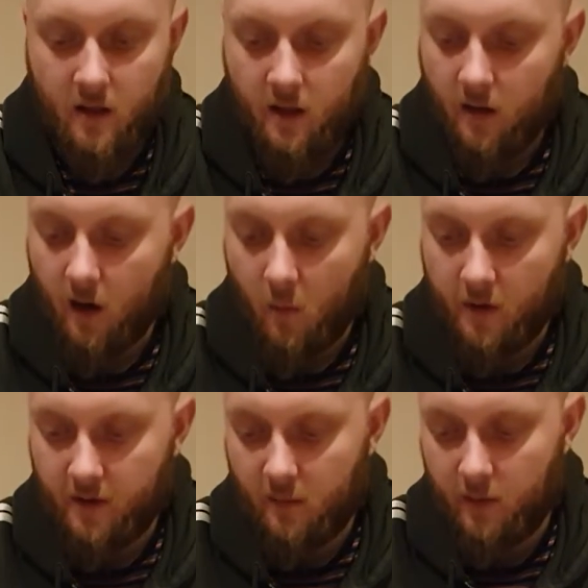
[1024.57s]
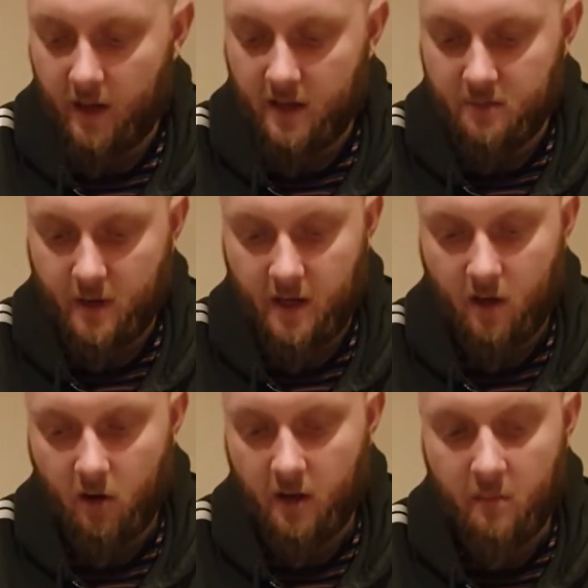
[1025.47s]
Like I wanted to play as many
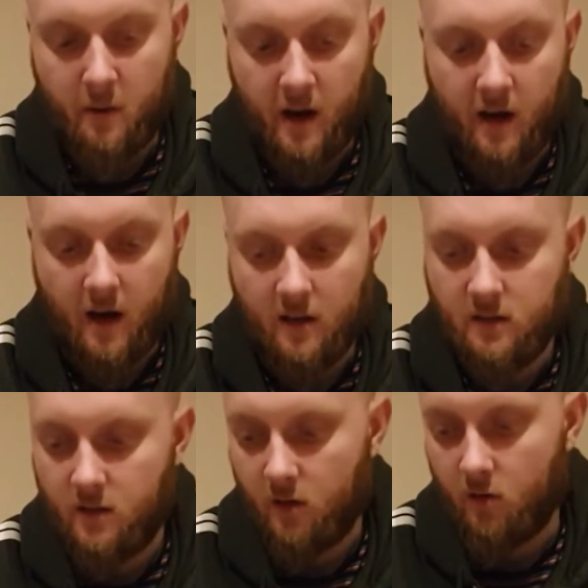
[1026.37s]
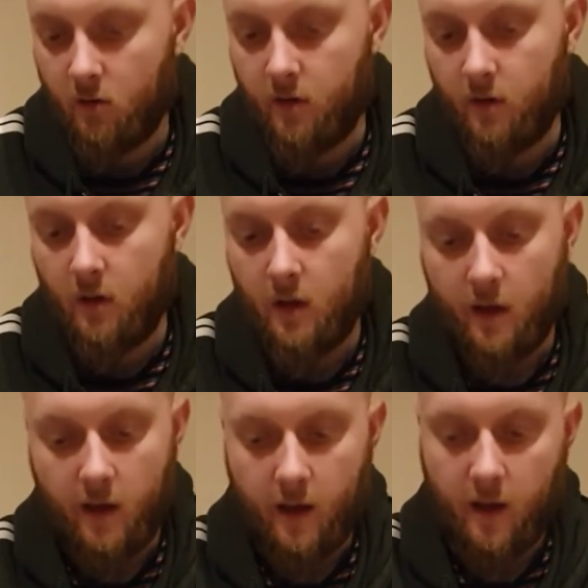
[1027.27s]
high impact cards as I could.
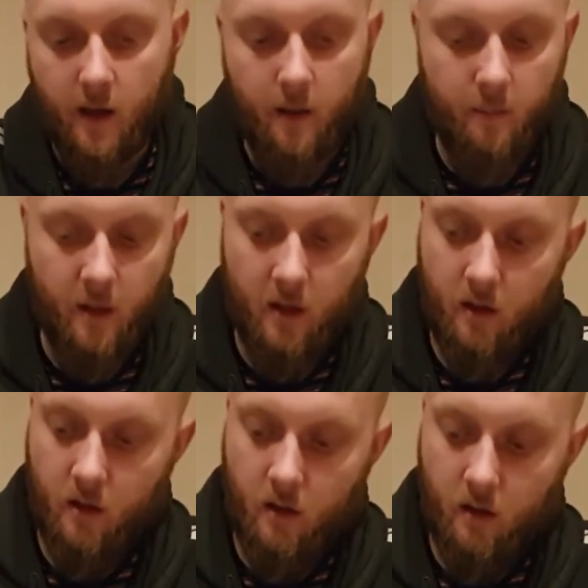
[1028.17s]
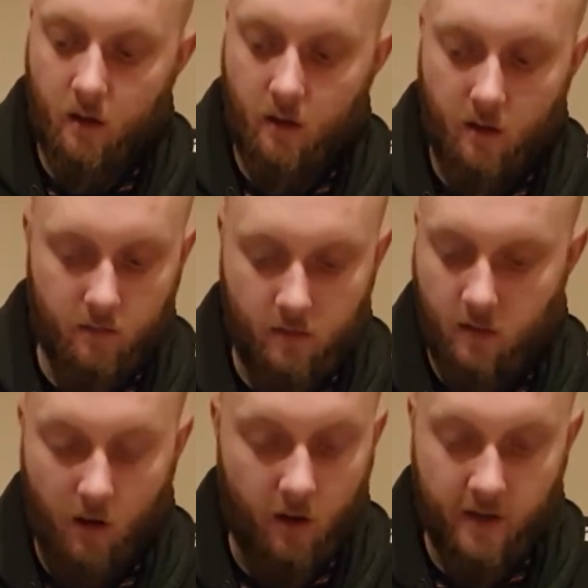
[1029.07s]
The
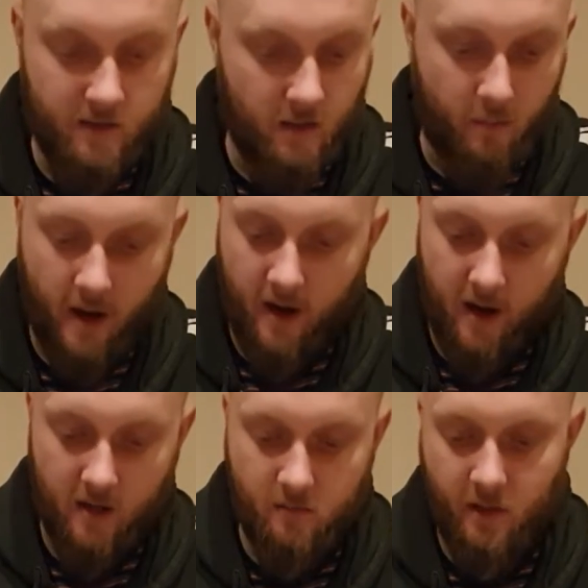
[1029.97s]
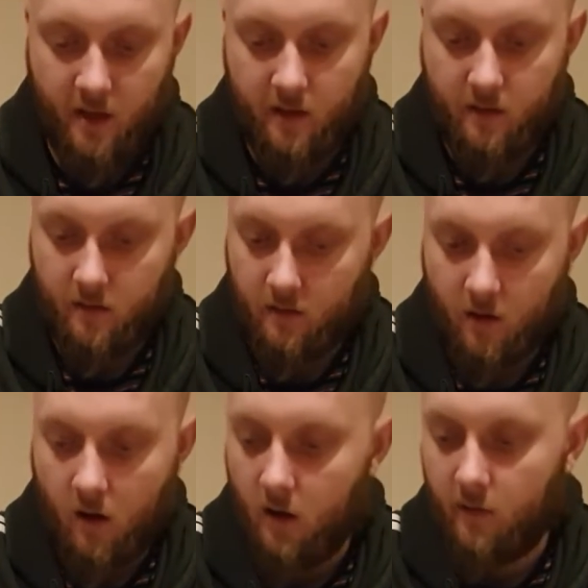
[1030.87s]
highest impact cards being
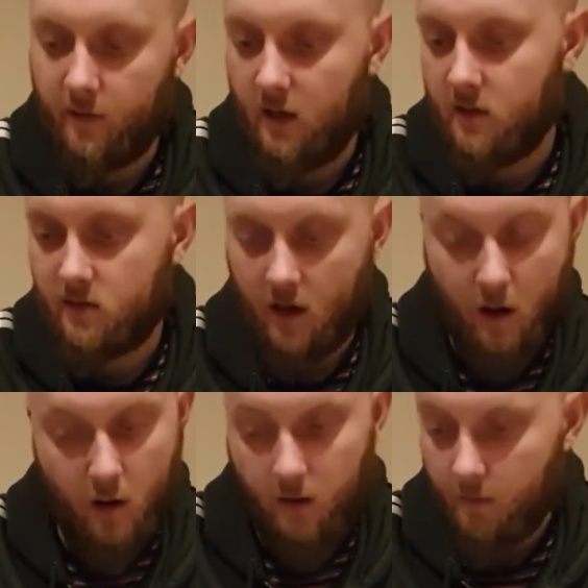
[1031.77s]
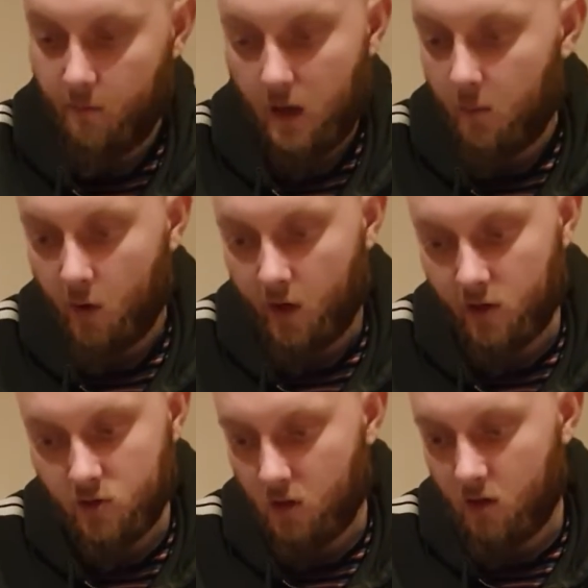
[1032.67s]
all of these. Mind
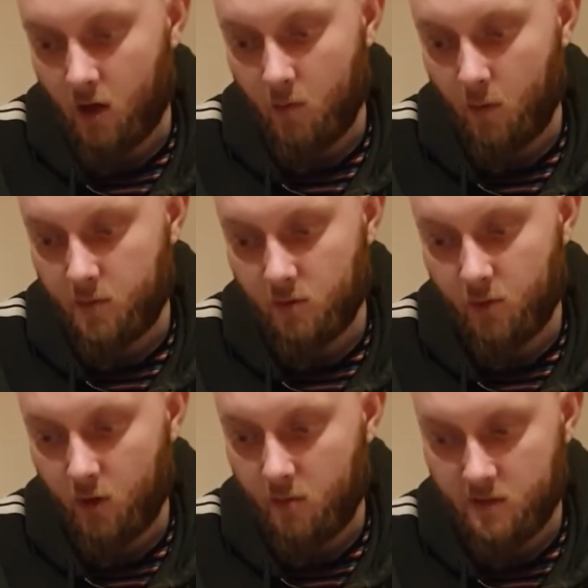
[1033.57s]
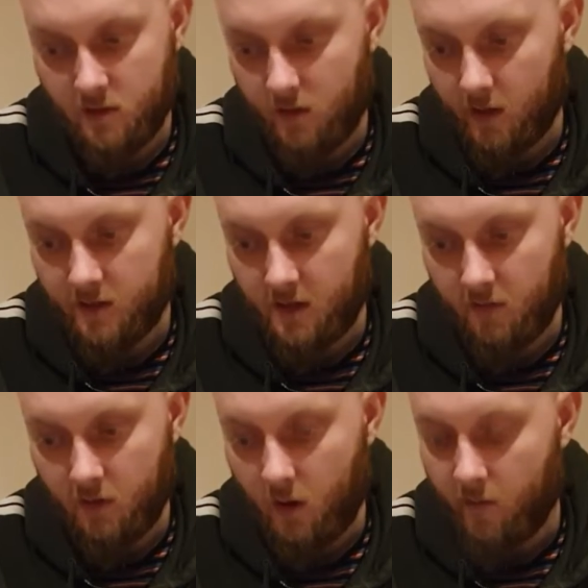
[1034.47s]
Control can come up sometimes. Like I said,
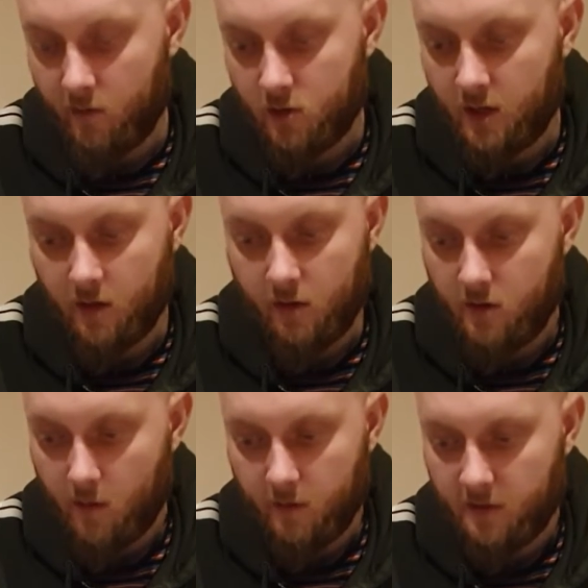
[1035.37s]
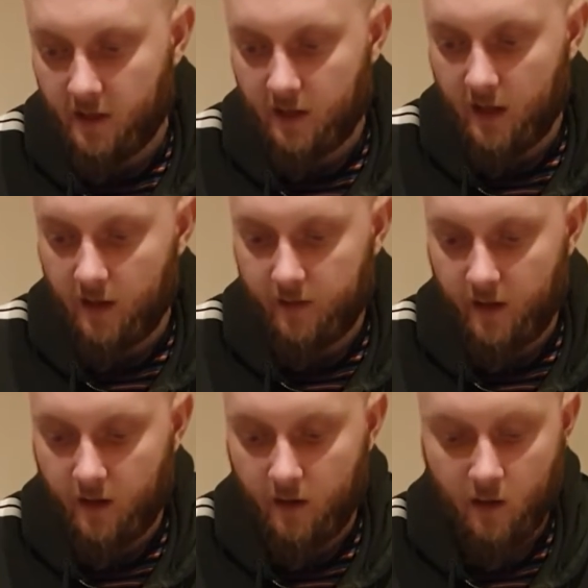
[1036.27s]
if they don't have a Crescendo and you're able to take a
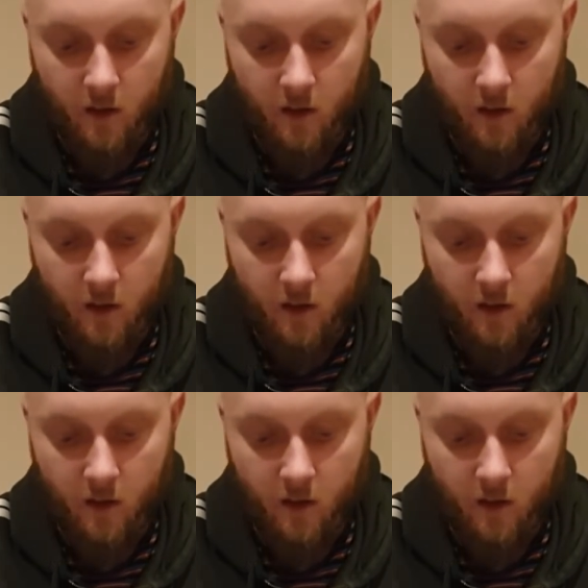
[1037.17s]
Galatea.